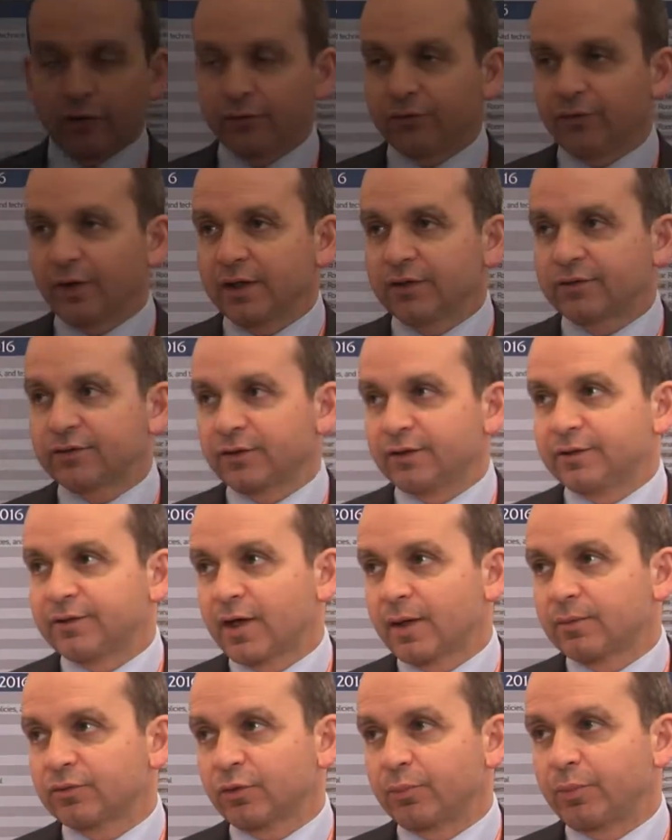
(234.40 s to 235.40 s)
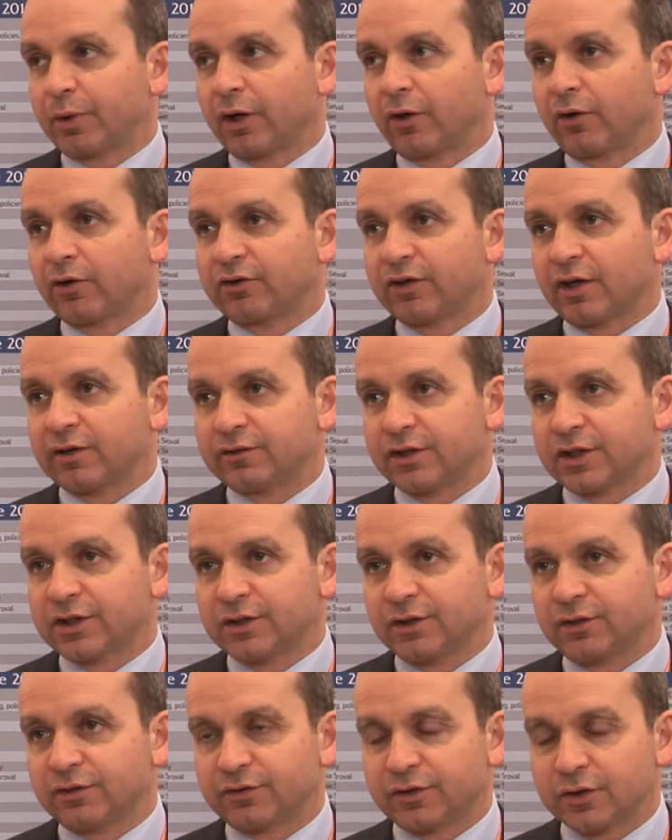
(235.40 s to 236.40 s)
advice in terms of
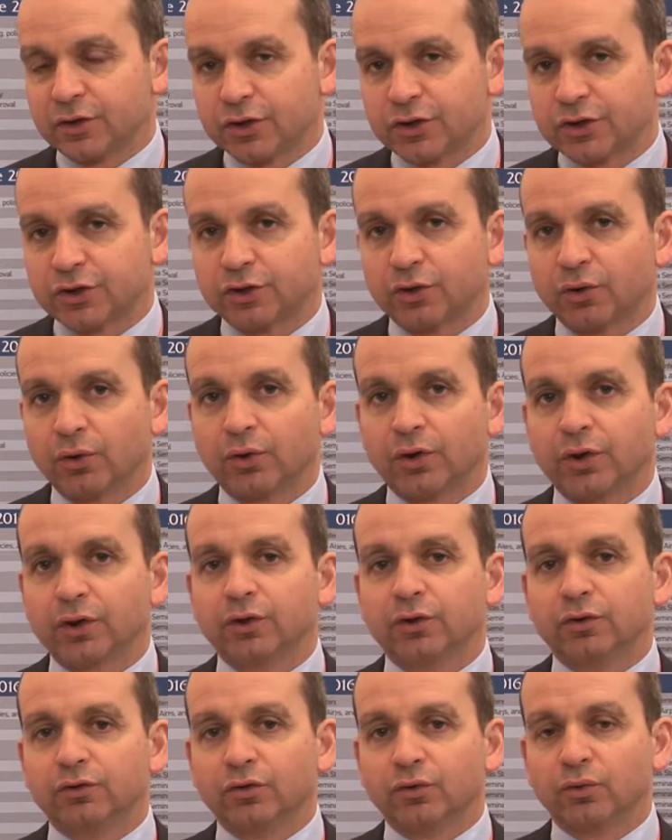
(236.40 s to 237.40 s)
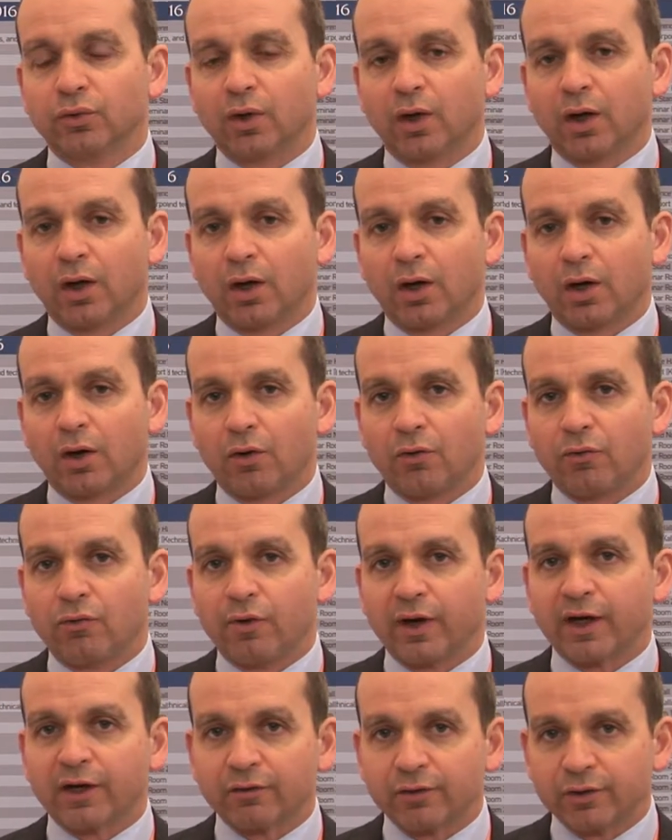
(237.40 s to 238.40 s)
prioritization is to ensure that you do a
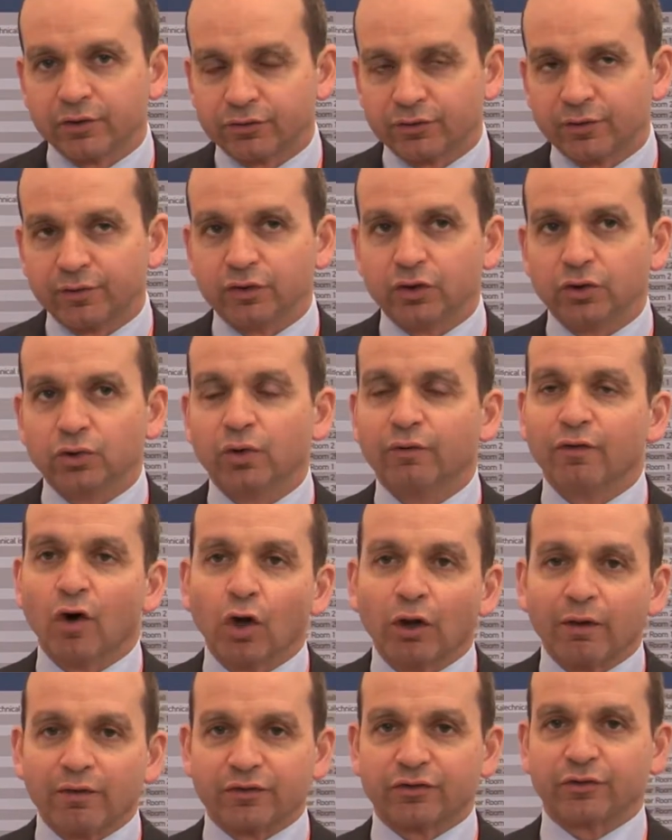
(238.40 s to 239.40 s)
rigorous review of all of the